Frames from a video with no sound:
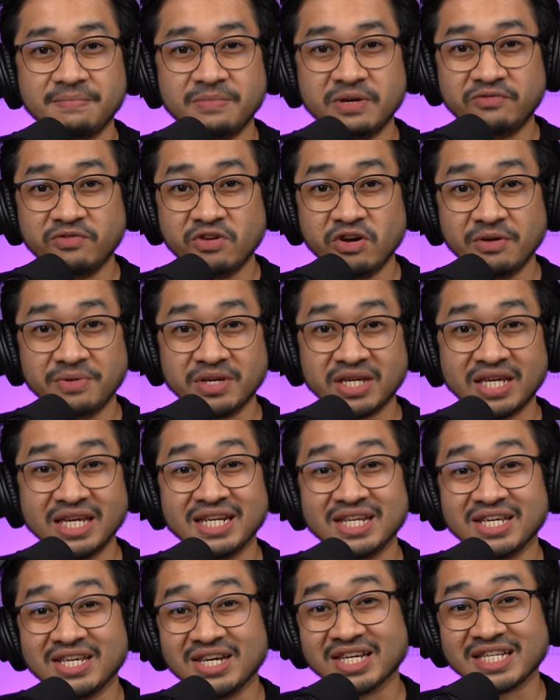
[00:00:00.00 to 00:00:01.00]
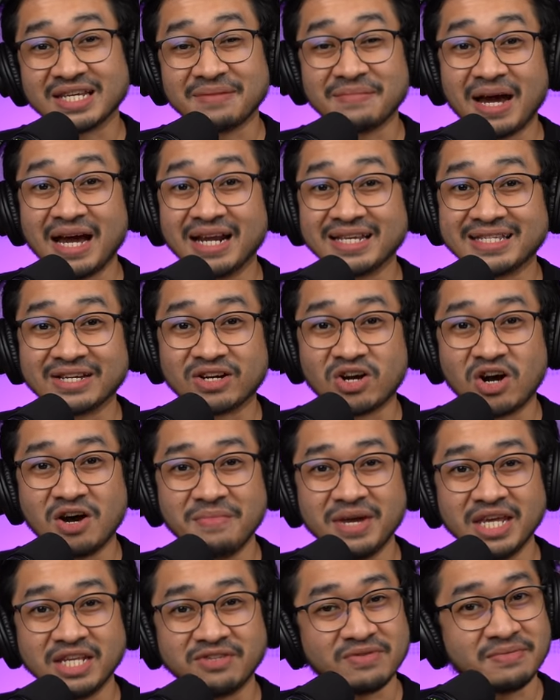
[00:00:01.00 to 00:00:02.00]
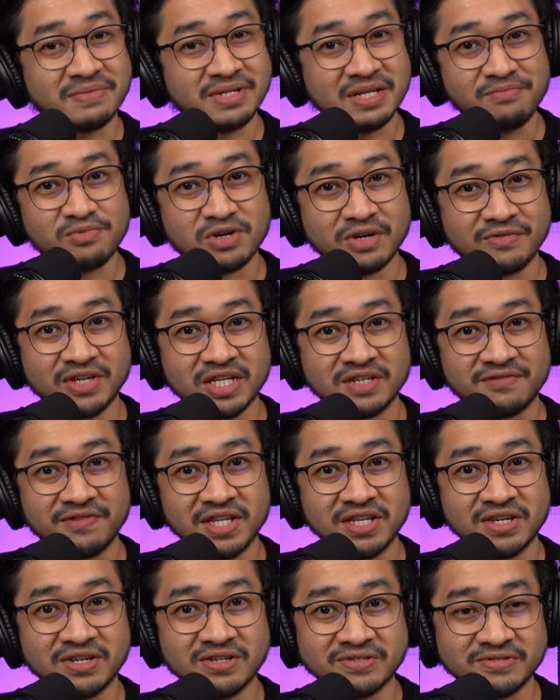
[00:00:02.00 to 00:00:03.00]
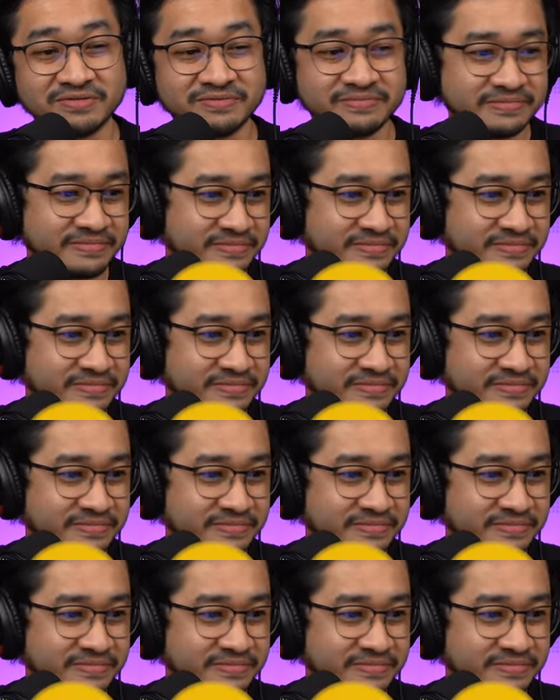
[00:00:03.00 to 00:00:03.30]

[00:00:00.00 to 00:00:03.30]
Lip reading: Before we begin, here are some highlighted comments from the previous video.